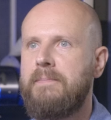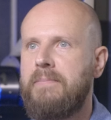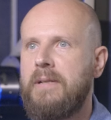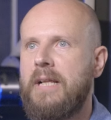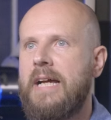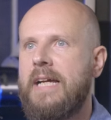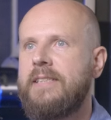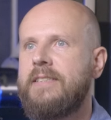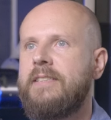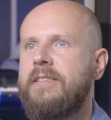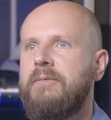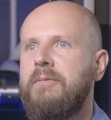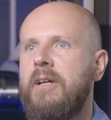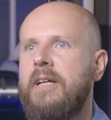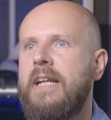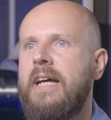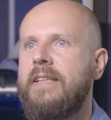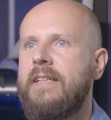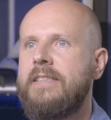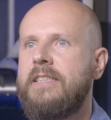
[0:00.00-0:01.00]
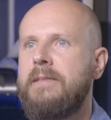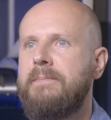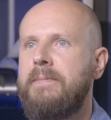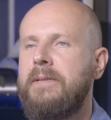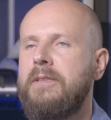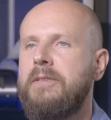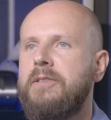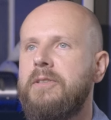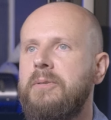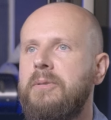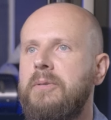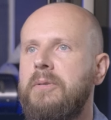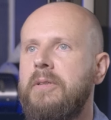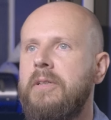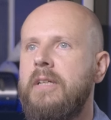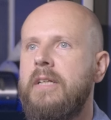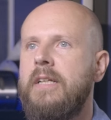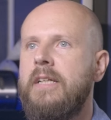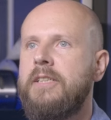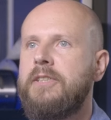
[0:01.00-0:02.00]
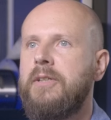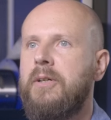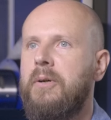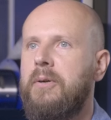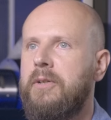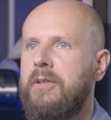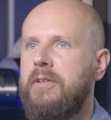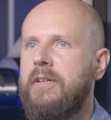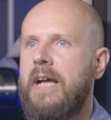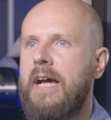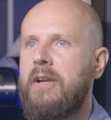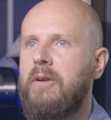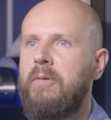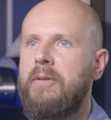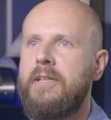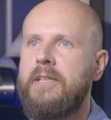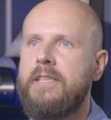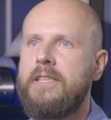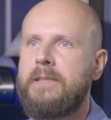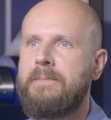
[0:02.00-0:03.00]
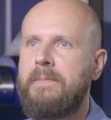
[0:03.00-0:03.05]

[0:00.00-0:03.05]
that blasts it right on the tip of your tool so you're not only